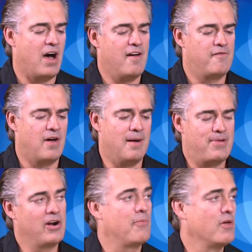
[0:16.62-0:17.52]

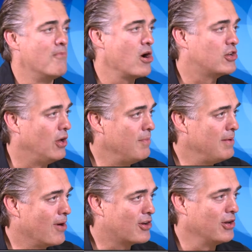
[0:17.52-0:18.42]
I've paired up with Mark
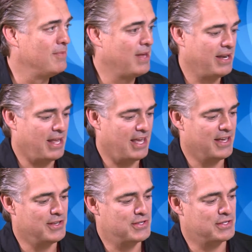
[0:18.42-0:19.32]
Goodman. Mark Goodman
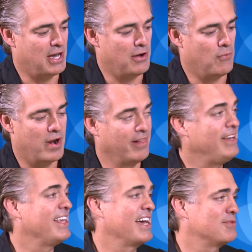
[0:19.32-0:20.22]
is one of the
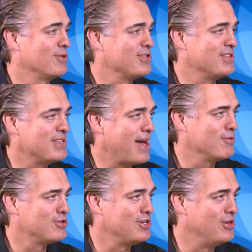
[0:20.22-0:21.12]
leading experts on
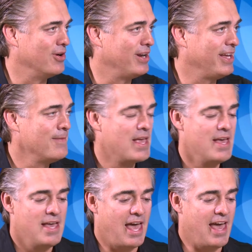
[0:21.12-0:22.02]
cybersecurity,
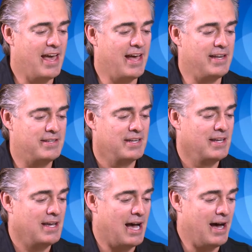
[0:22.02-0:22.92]
and
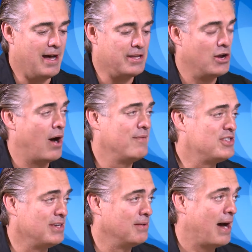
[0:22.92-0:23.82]

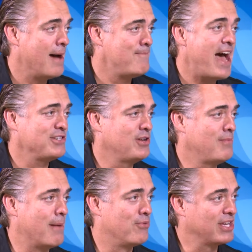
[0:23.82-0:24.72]
obviously I'm passionate
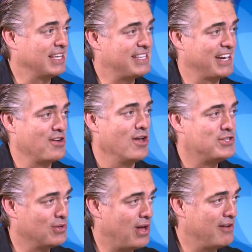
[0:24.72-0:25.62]
about bringing
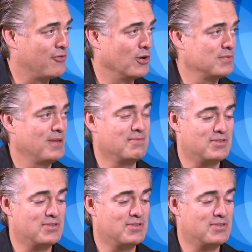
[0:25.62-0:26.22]
technology to law enforcement.